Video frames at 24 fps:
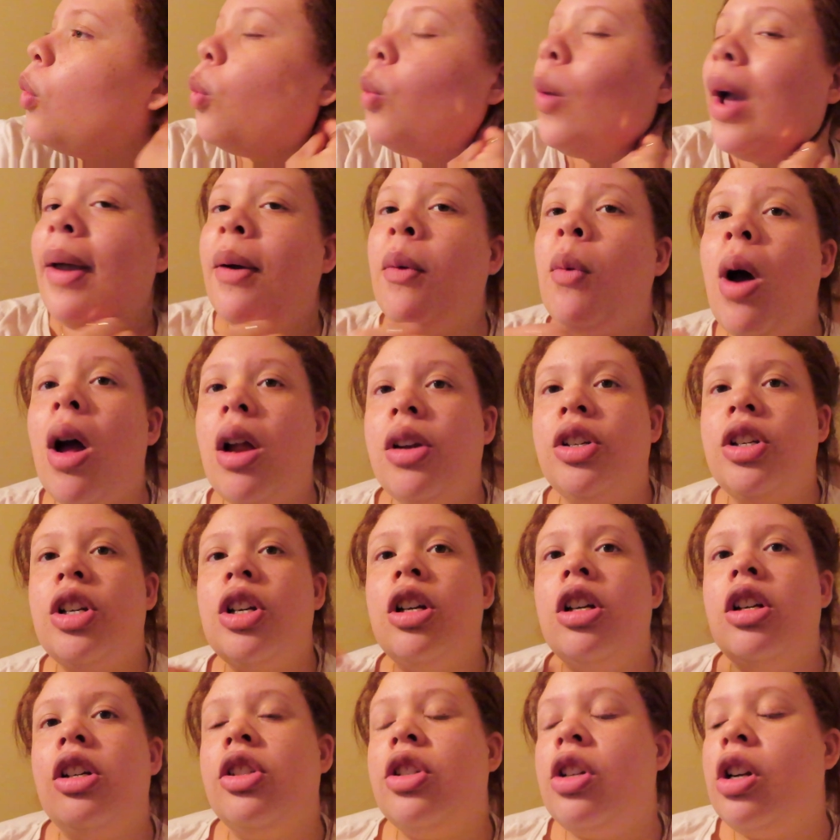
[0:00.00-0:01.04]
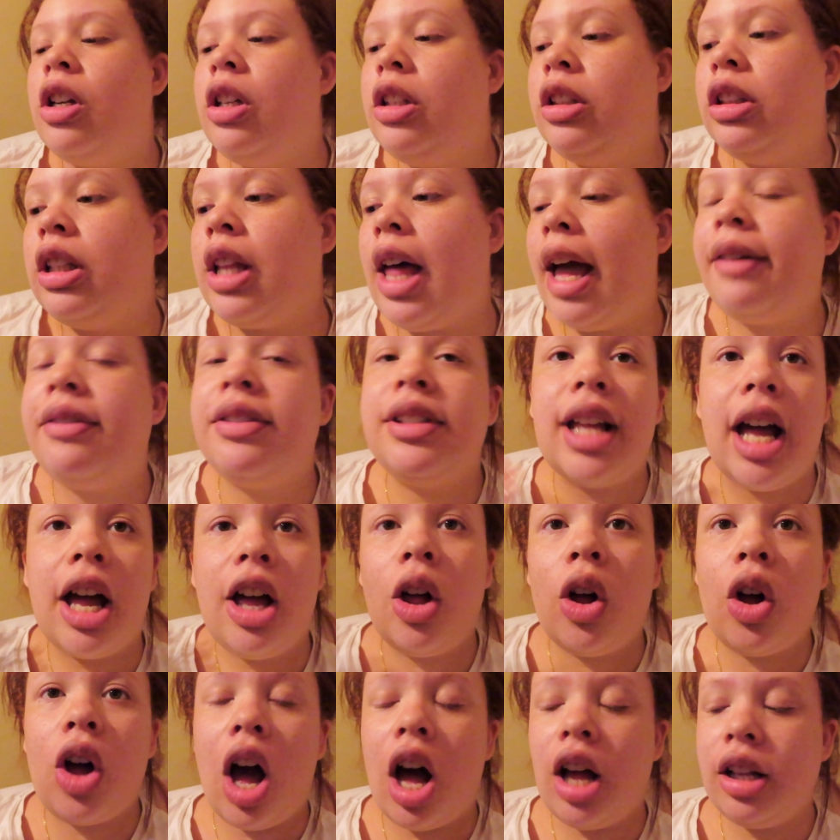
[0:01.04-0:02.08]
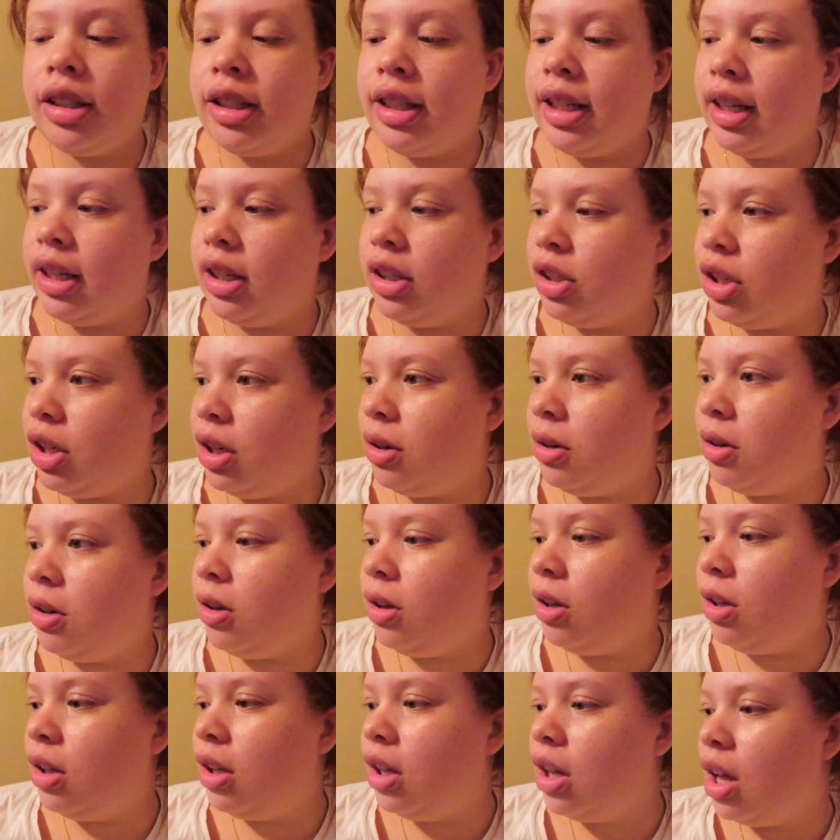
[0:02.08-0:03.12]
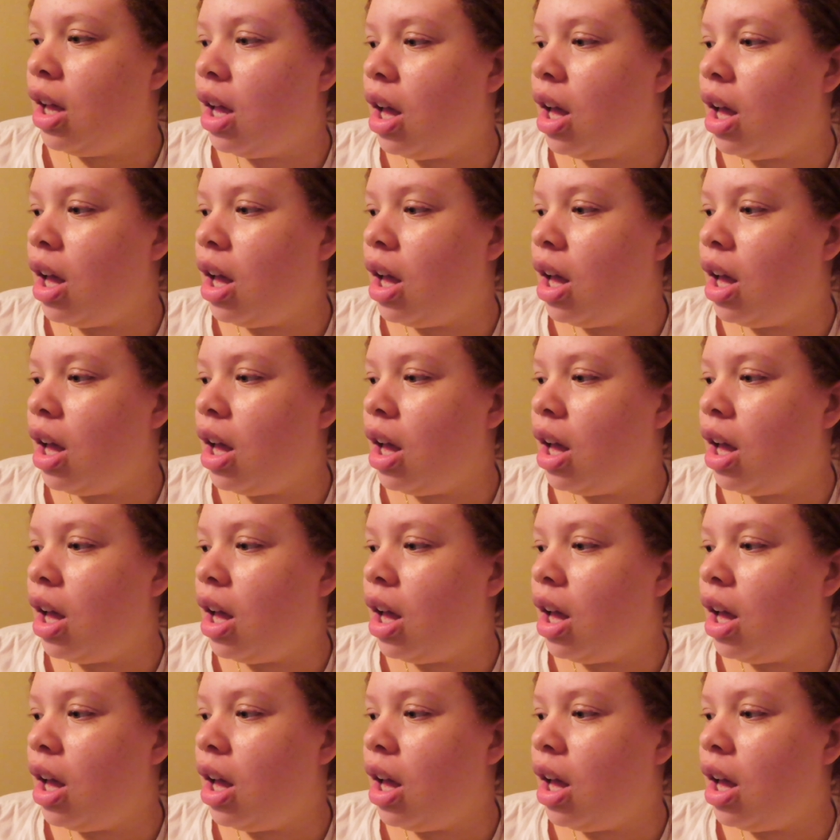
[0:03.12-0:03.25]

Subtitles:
Weight Watchers or lifestyle content in general.